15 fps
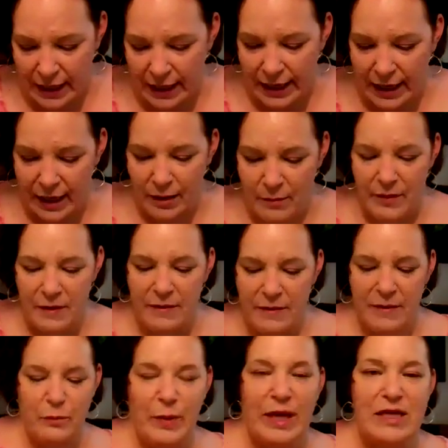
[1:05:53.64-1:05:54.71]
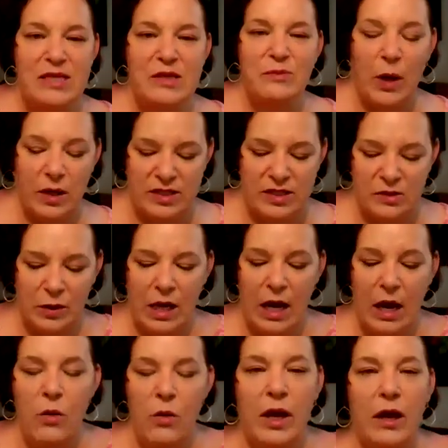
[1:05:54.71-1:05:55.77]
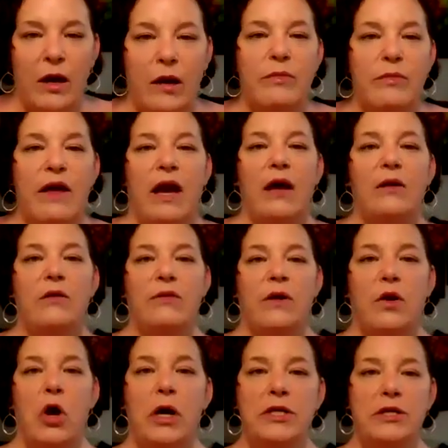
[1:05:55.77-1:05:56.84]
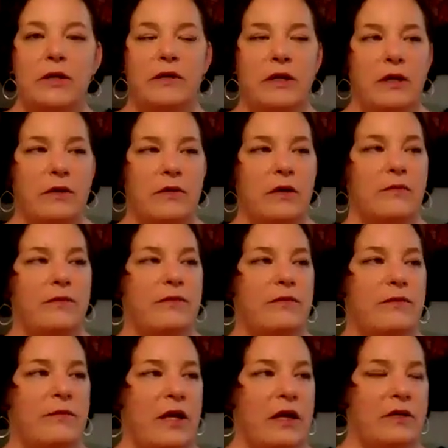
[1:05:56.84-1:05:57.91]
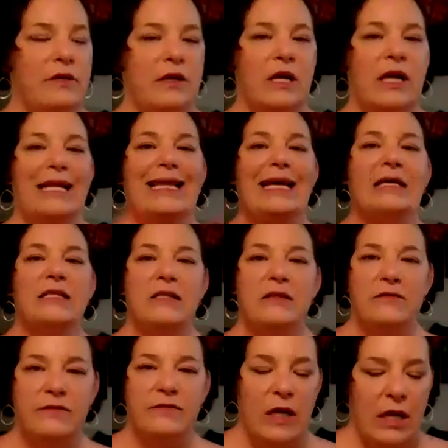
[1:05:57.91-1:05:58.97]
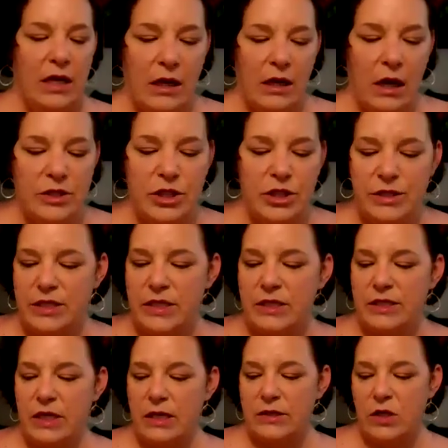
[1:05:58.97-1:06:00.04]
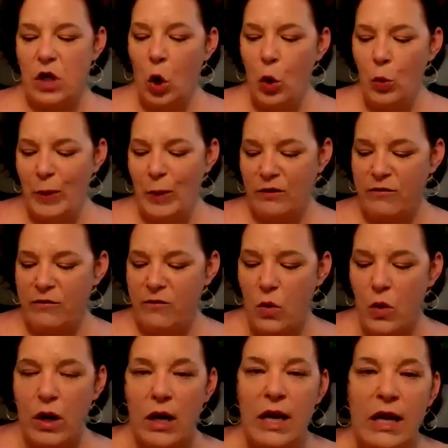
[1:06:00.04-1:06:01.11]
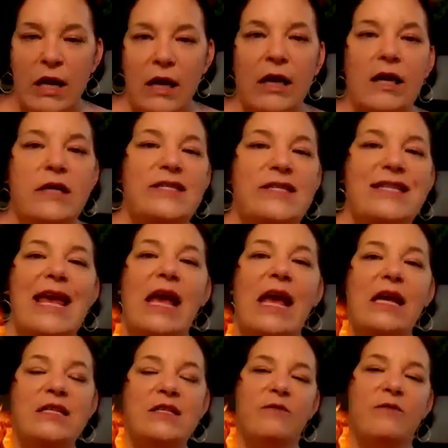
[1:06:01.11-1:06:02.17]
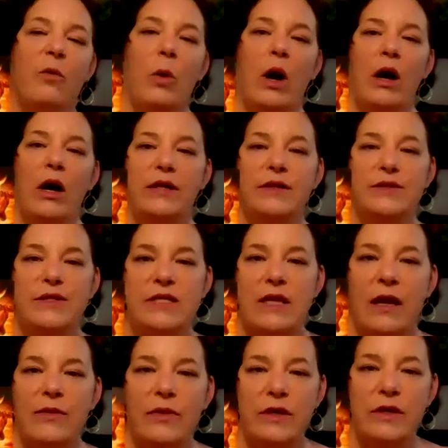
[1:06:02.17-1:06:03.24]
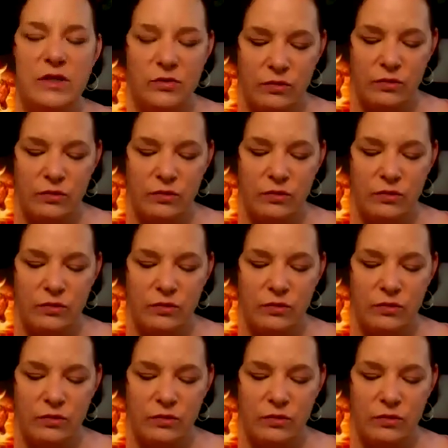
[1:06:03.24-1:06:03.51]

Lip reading: The best possible outcome that the collective consciousness is hoping for is the Ace of Wands, and this